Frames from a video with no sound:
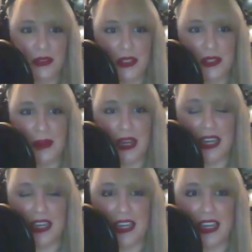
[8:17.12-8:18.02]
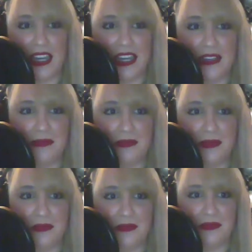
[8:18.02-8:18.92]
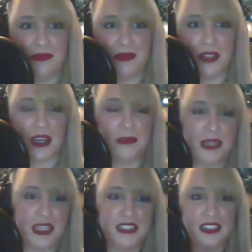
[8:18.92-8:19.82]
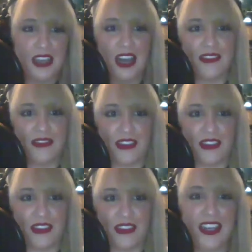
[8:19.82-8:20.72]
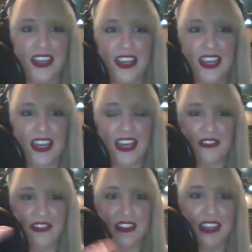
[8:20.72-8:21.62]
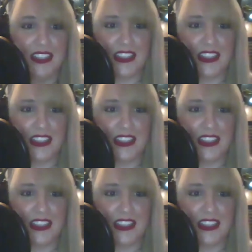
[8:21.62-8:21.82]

by the company Scott Free. I feel like